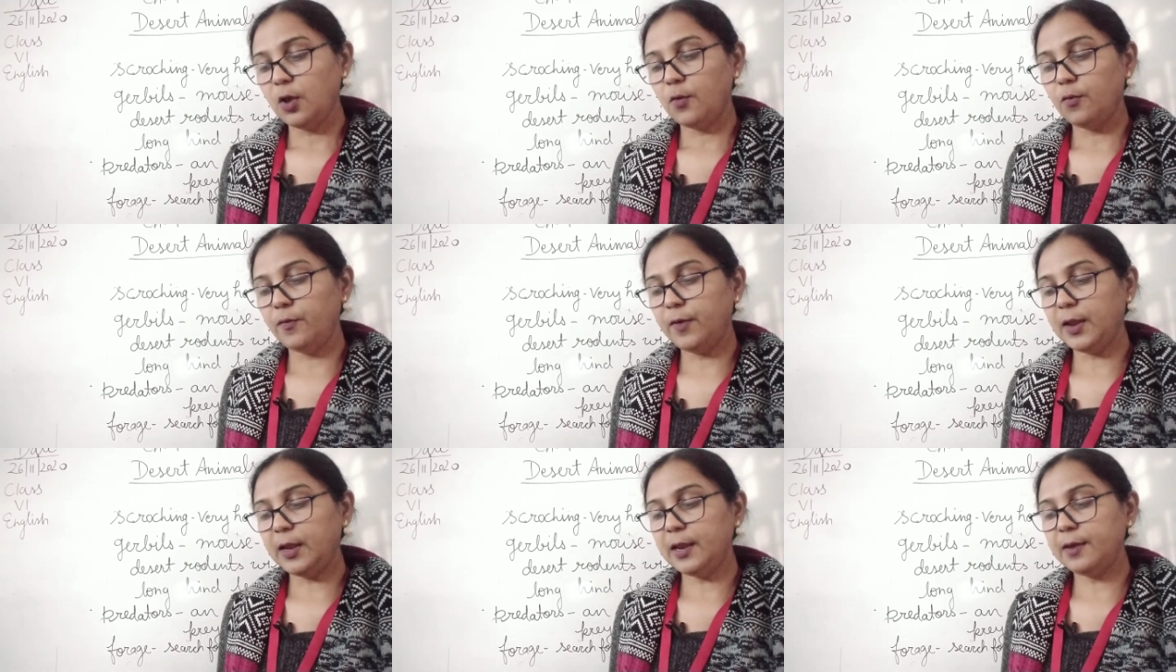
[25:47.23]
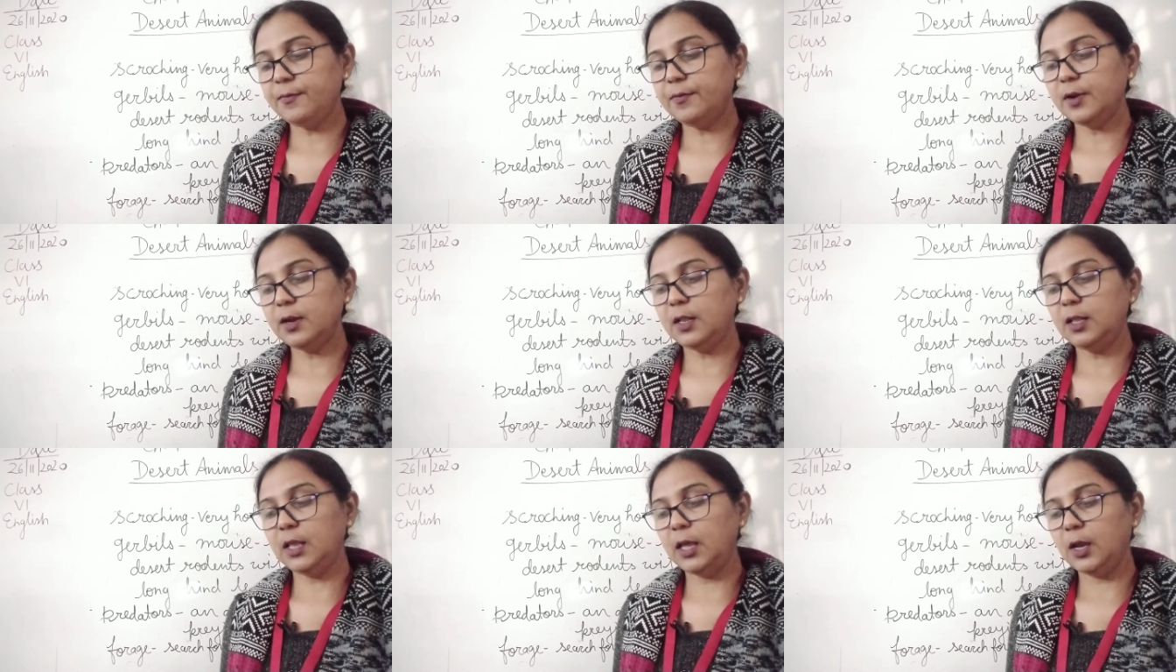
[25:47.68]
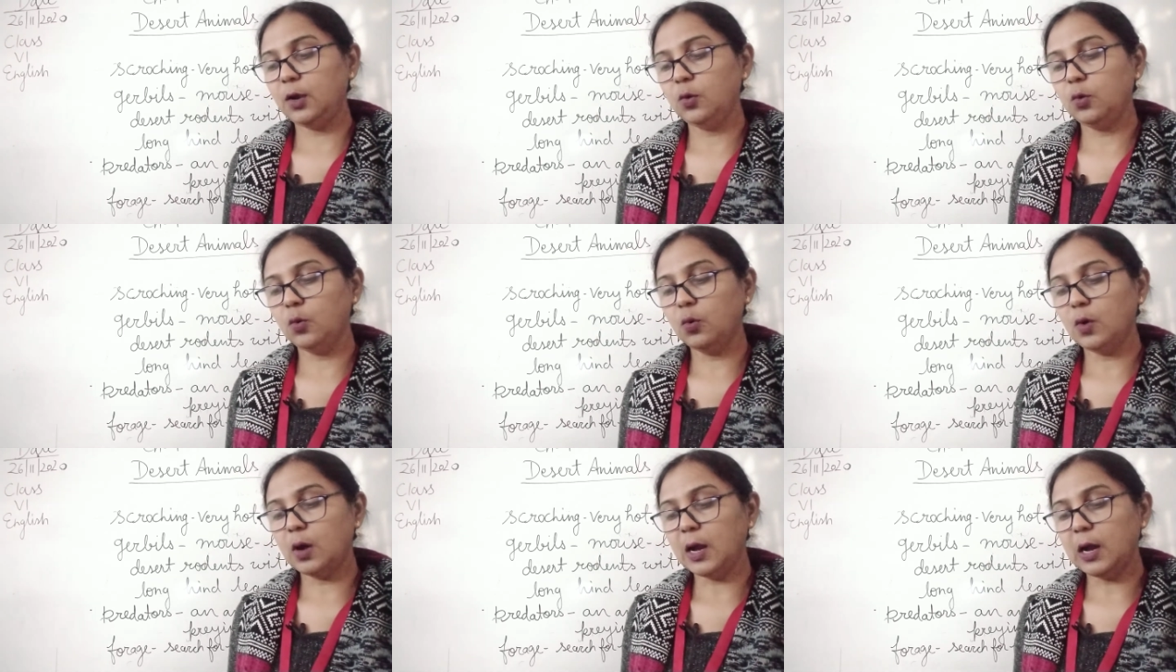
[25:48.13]
whenever they
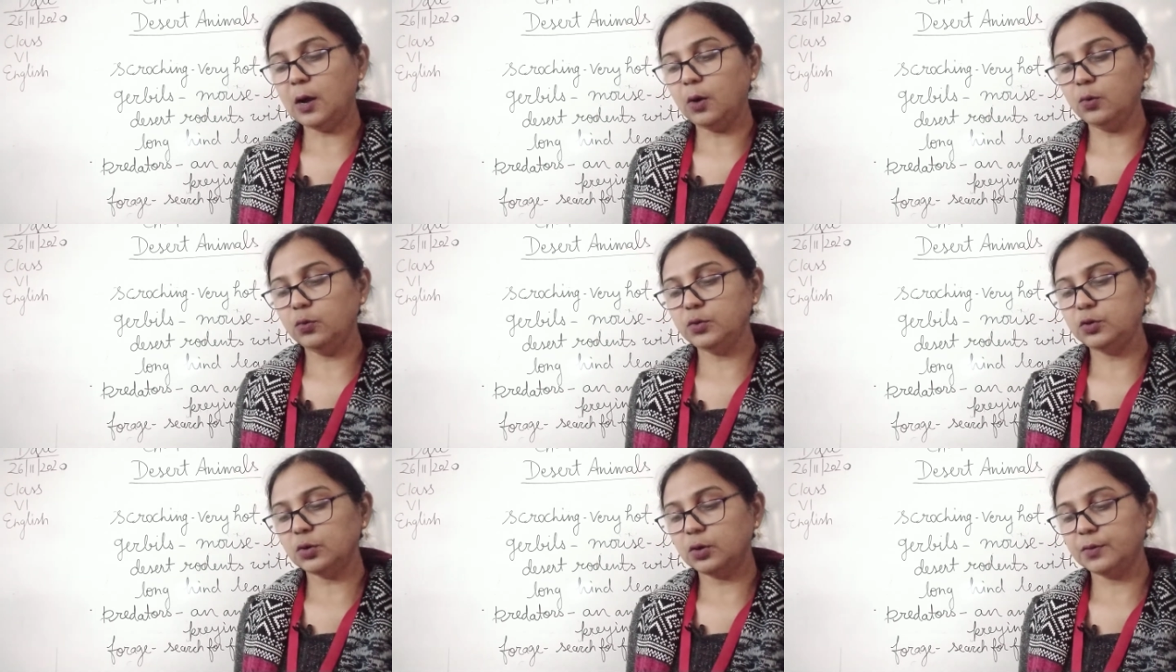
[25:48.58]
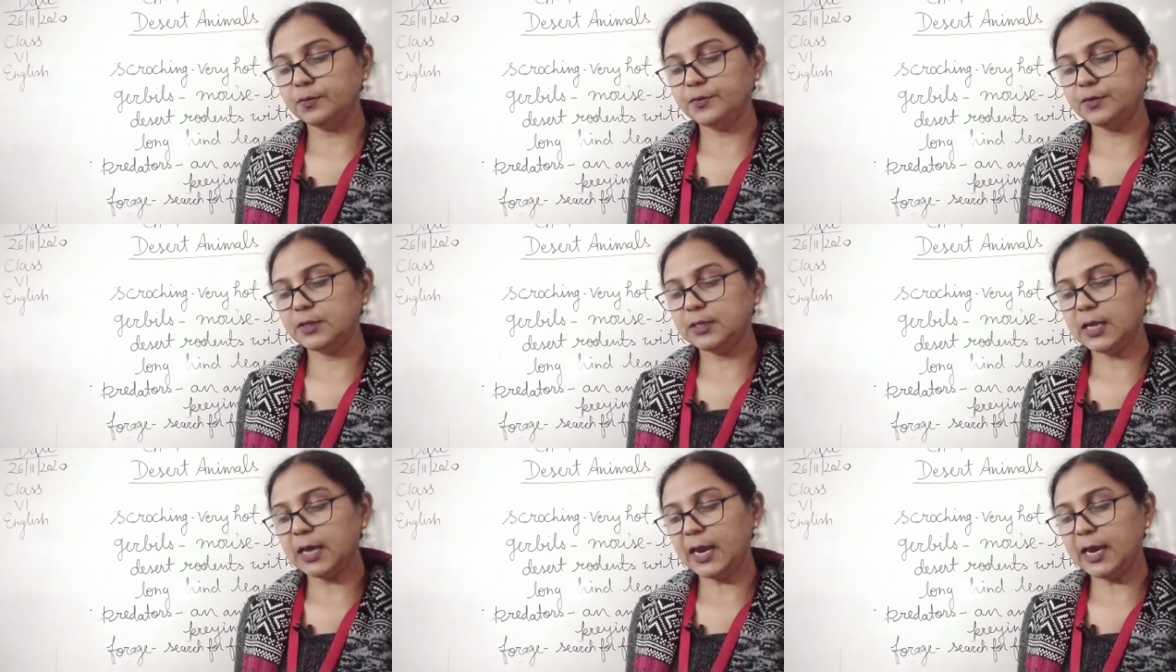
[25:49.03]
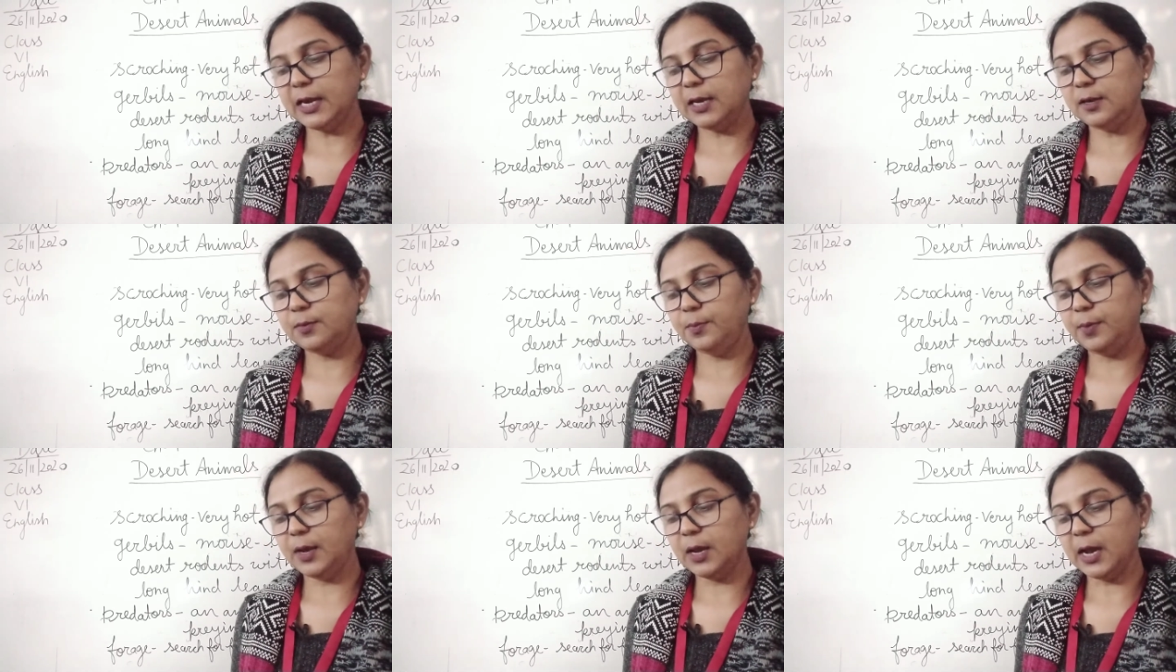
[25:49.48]
go out of
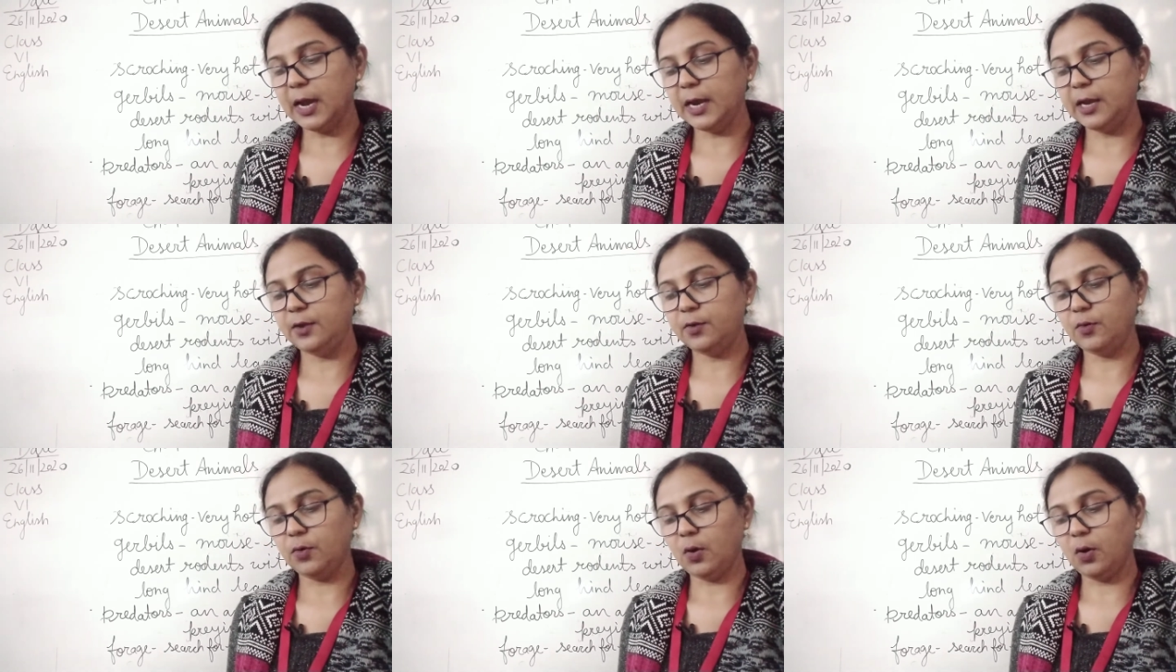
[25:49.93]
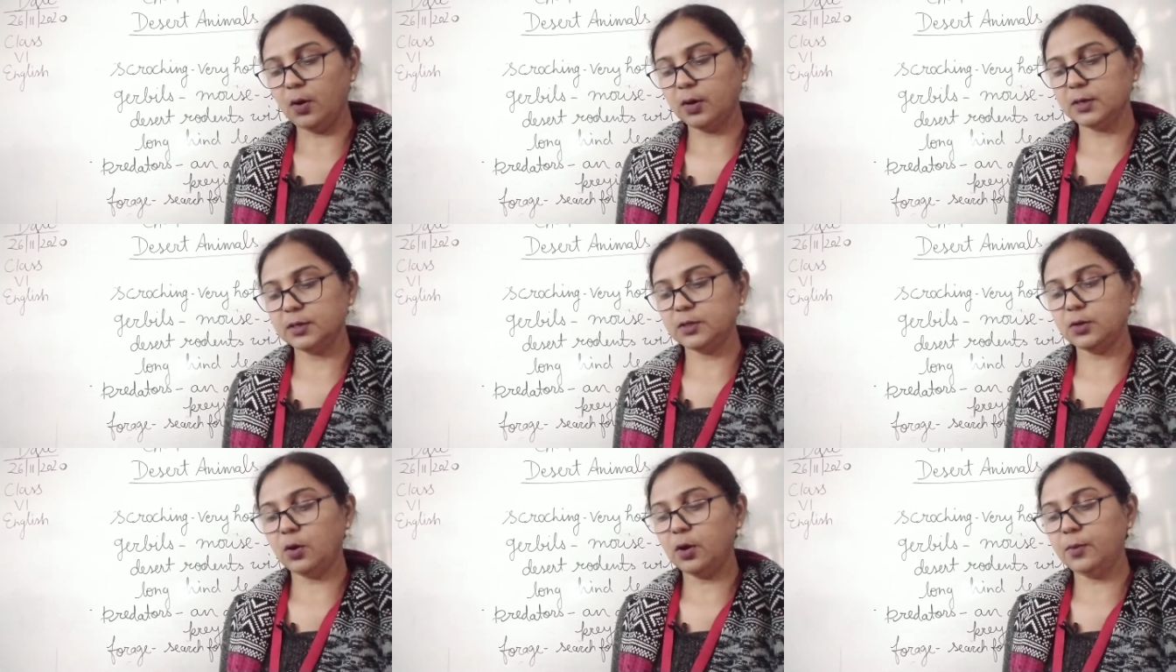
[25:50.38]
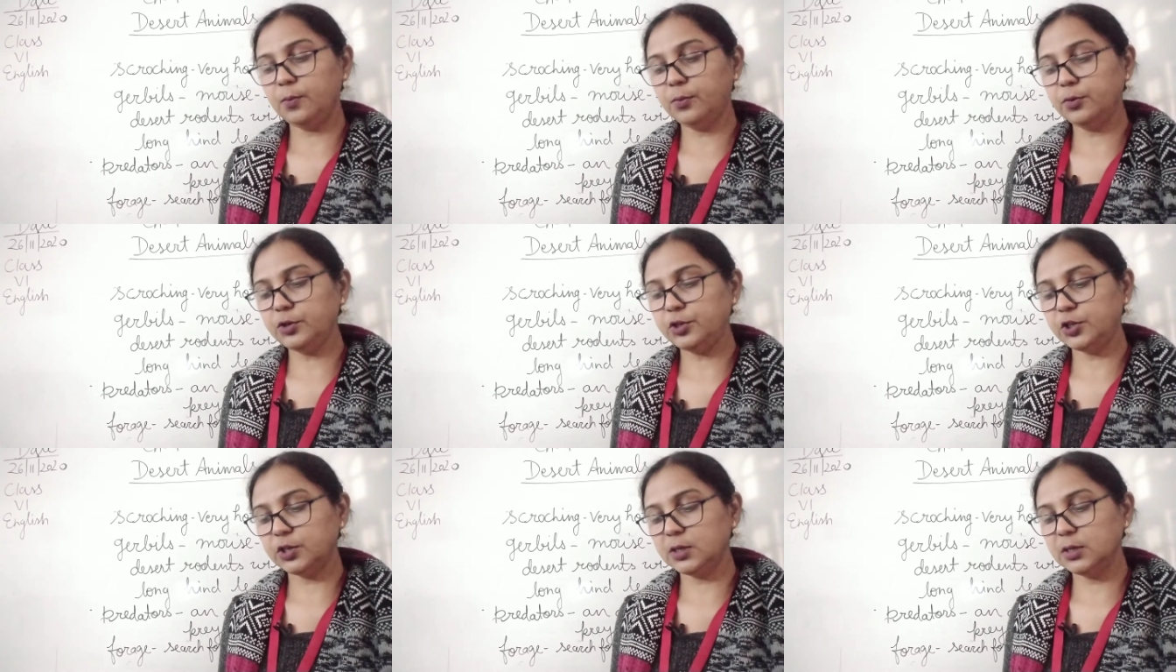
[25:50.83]
sight behind rocks or
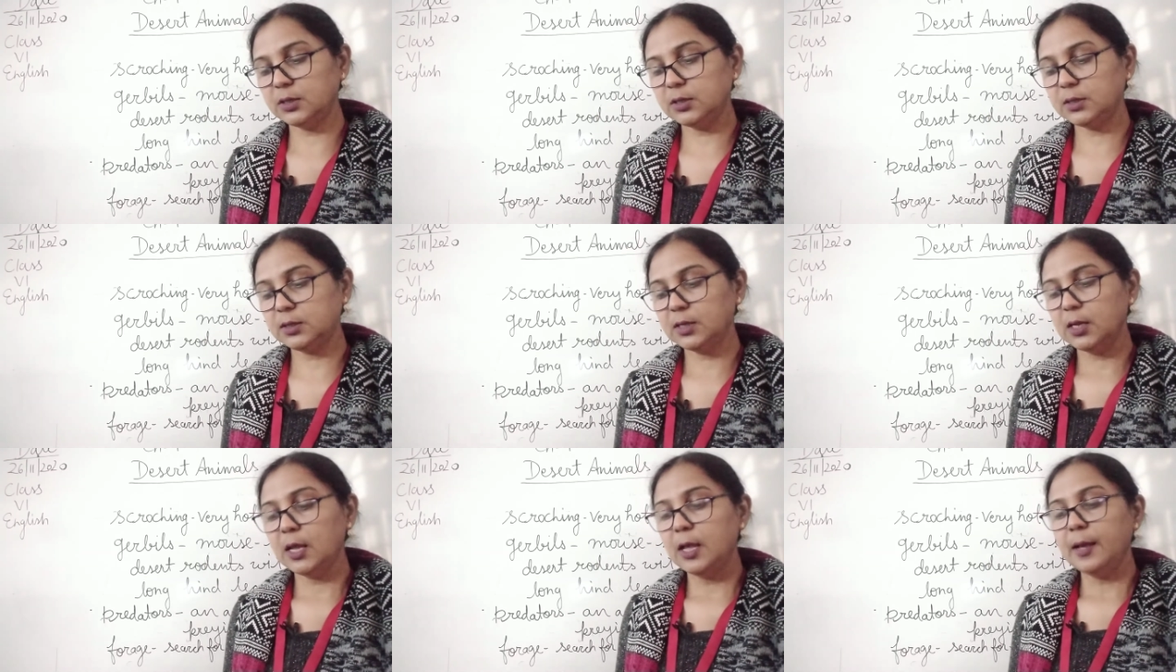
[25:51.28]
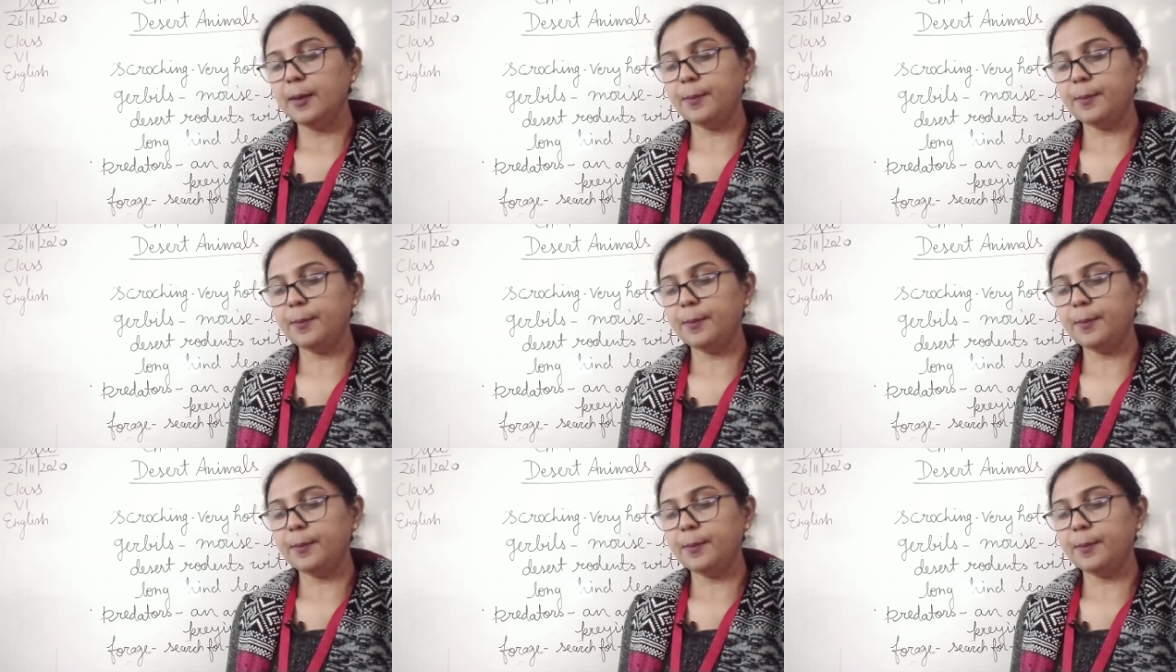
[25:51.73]
bushes